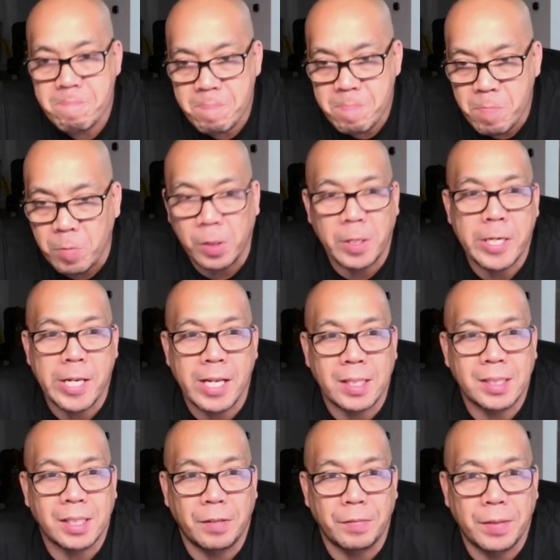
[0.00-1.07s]
we're looking at
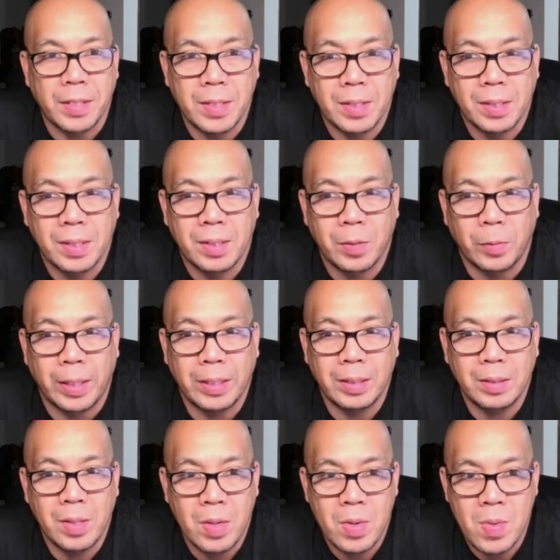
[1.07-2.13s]
7, right?
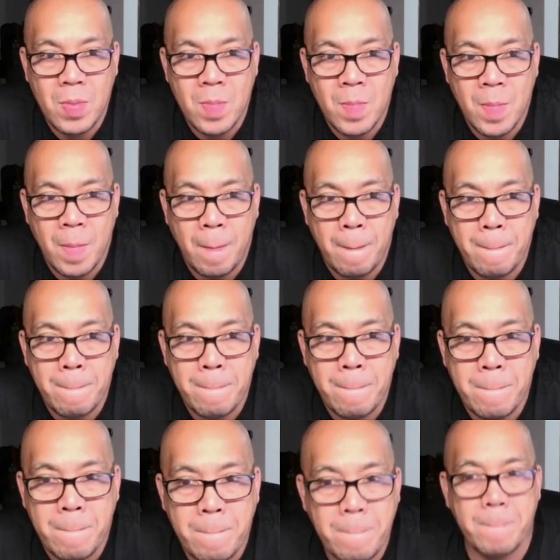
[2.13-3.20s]

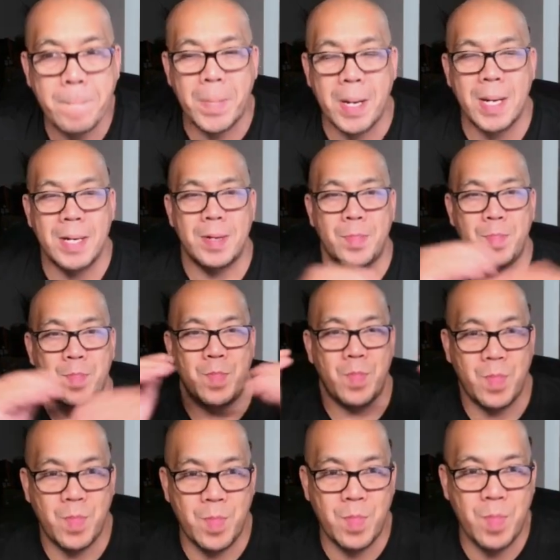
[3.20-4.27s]
But
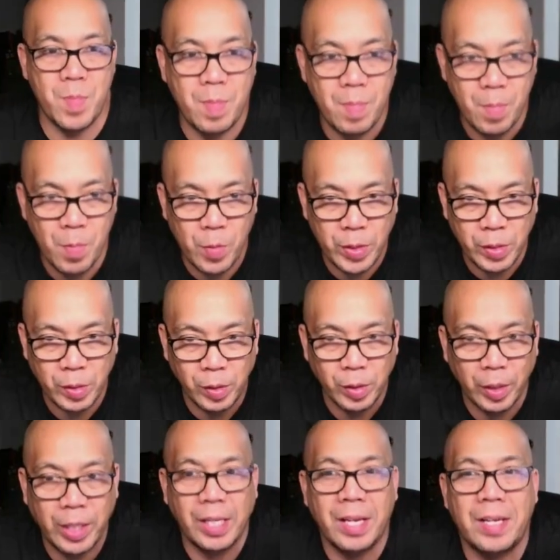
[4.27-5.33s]
when you're
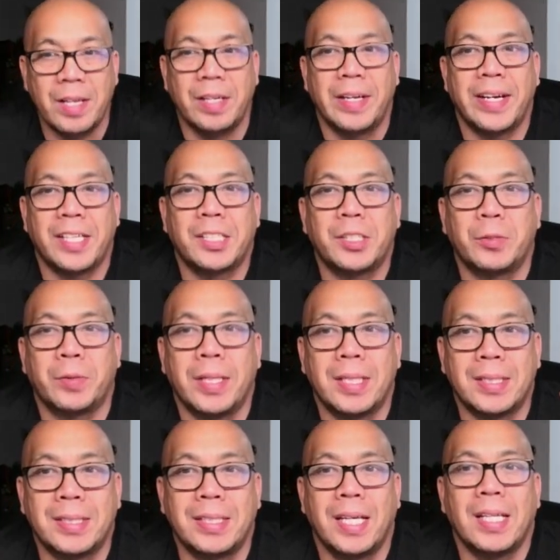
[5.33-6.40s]
looking at an x-ray,
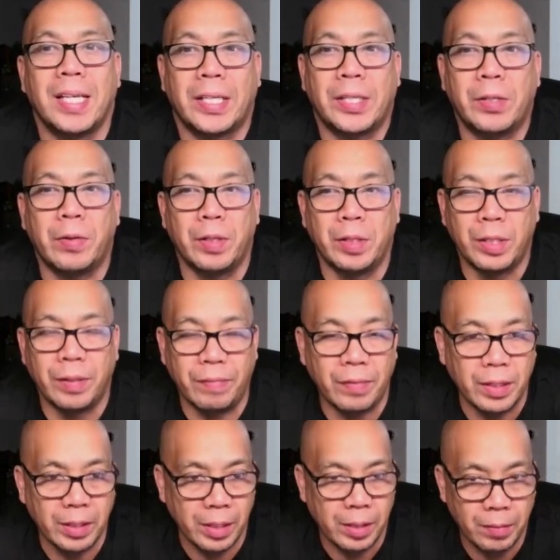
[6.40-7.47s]
it's not like you can
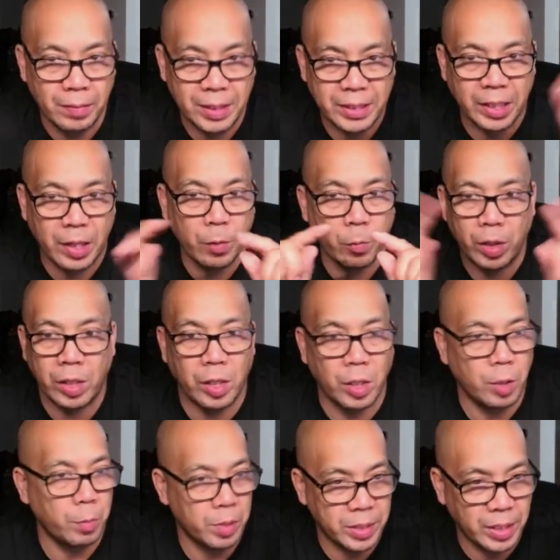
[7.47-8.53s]
definitively say
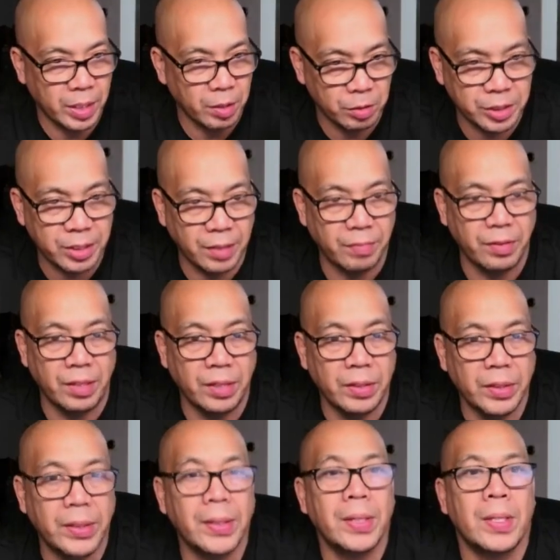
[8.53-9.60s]
100% there's 7 in
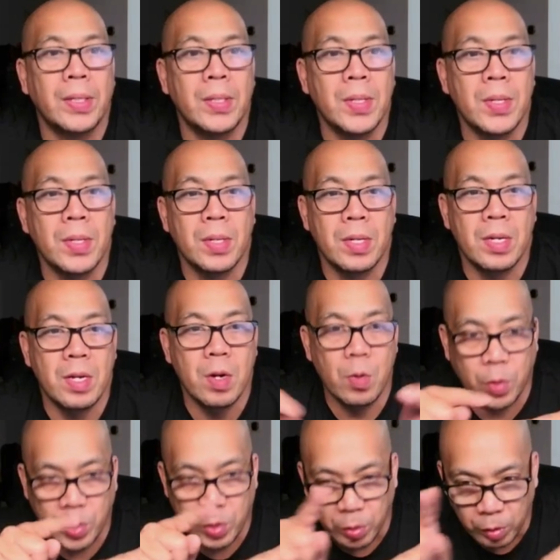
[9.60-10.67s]
there.
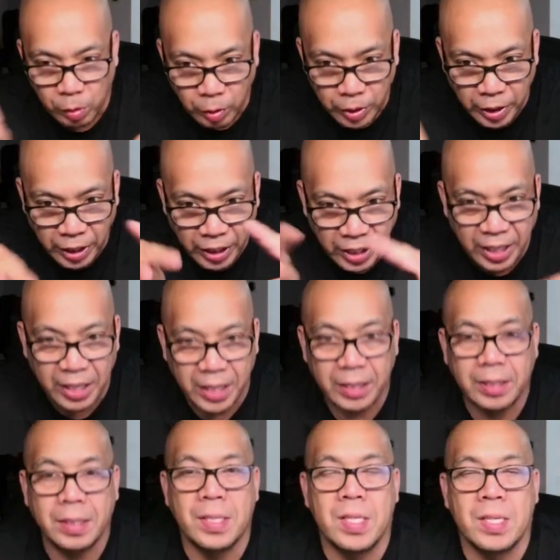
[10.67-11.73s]
What you're looking at,
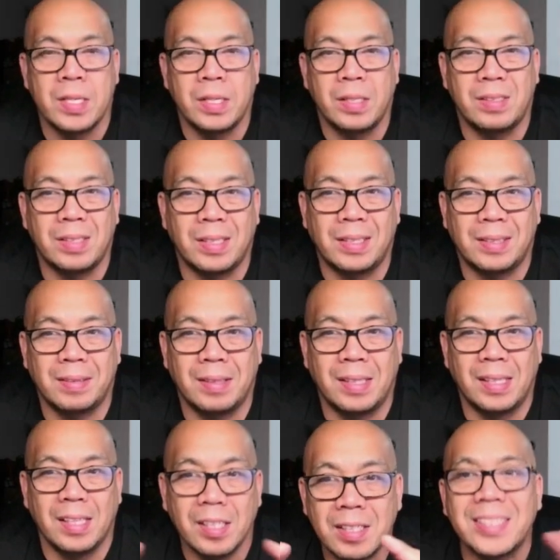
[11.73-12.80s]
it's like,
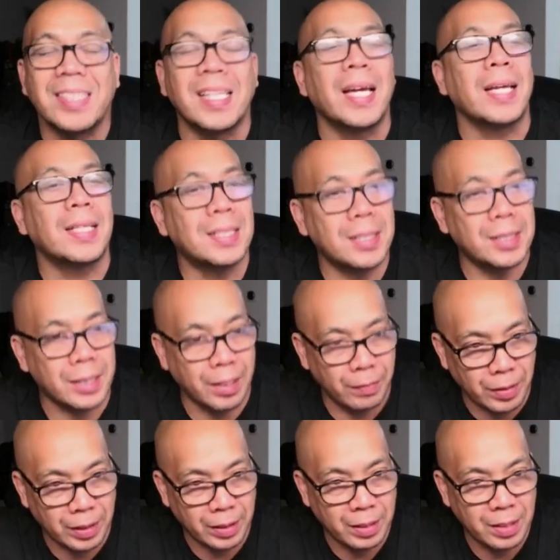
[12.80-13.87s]
looks like 7.